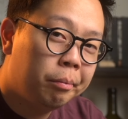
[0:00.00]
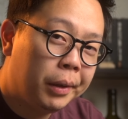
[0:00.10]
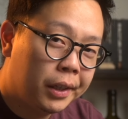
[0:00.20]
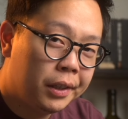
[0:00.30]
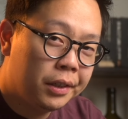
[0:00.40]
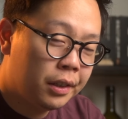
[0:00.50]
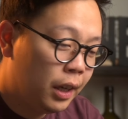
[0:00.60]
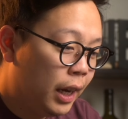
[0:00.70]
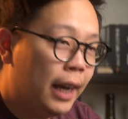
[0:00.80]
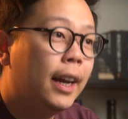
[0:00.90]
because
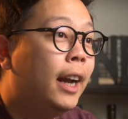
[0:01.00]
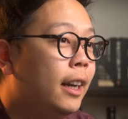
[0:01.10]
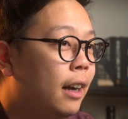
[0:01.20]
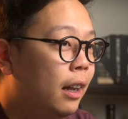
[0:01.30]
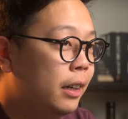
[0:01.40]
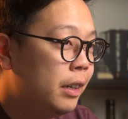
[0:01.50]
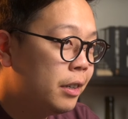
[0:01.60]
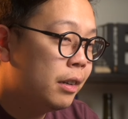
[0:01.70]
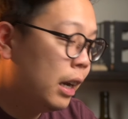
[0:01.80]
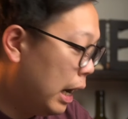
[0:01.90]
at
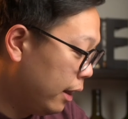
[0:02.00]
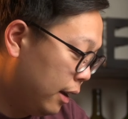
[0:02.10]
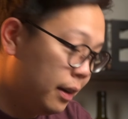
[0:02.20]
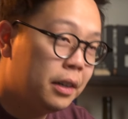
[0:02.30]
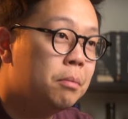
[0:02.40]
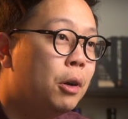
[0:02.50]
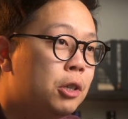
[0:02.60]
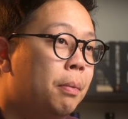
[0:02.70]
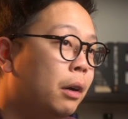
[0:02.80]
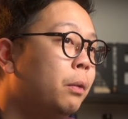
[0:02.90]
$80, I think there's
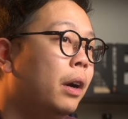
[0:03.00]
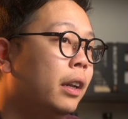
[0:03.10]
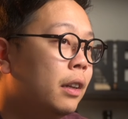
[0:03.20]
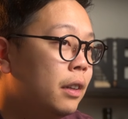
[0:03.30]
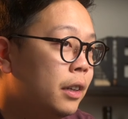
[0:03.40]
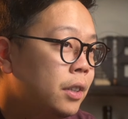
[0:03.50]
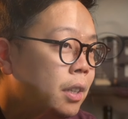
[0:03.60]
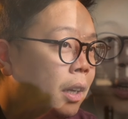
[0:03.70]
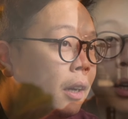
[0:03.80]
much better wine than this.